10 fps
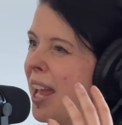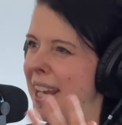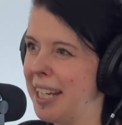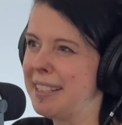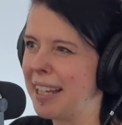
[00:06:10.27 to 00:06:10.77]

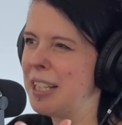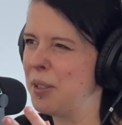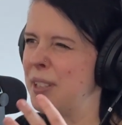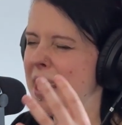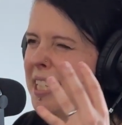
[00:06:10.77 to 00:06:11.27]
exactly as
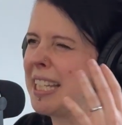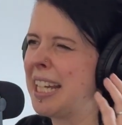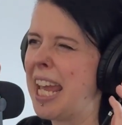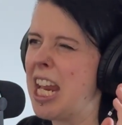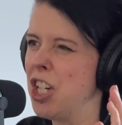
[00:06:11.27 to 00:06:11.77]
you say, this
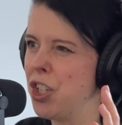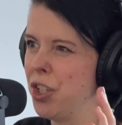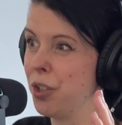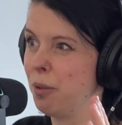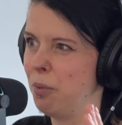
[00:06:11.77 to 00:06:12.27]
like
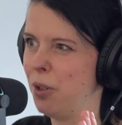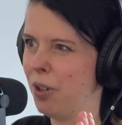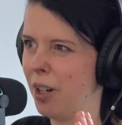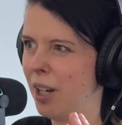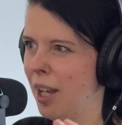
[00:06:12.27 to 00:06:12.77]
ancient
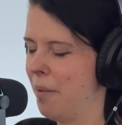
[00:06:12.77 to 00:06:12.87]
computer